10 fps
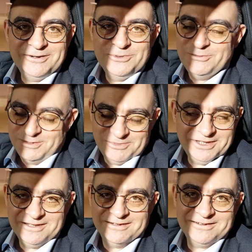We will
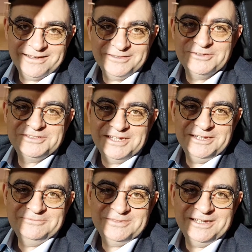be at the
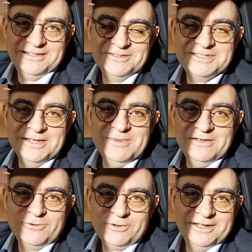same
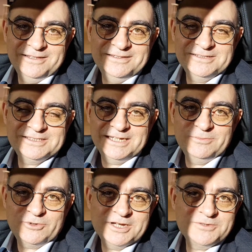level and in the same price